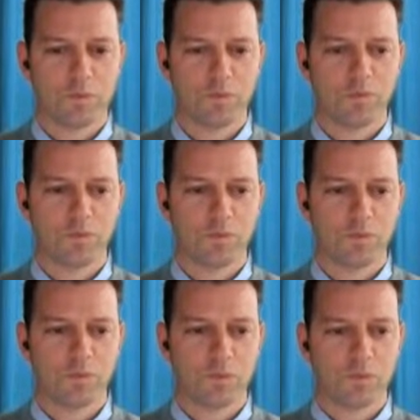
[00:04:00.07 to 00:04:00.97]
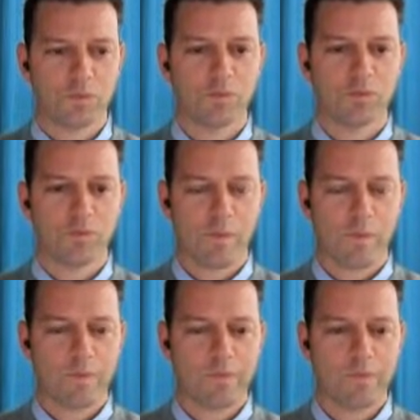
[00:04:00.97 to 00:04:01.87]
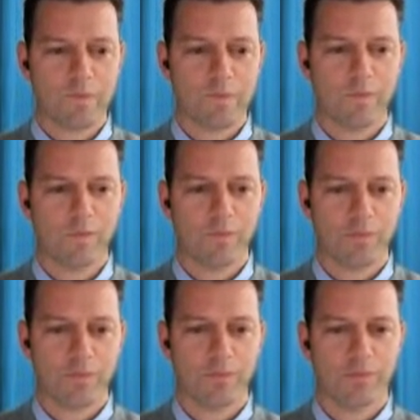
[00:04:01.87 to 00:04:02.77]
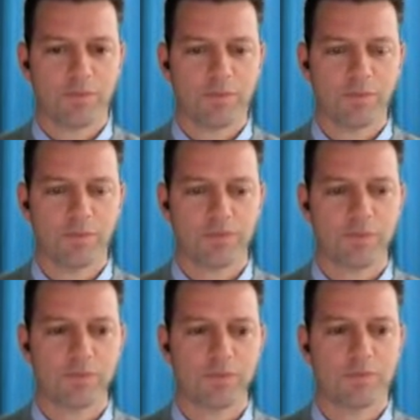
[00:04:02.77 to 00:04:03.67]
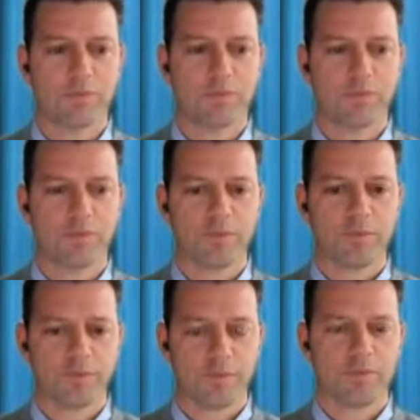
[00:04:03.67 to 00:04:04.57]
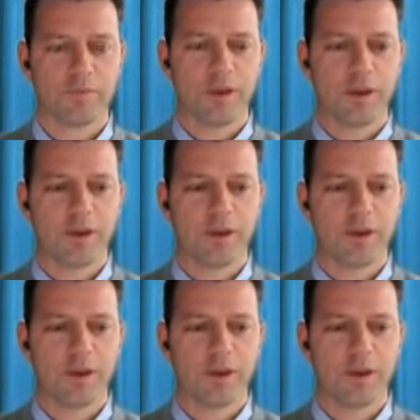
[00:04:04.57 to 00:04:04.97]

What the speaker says: [no speech]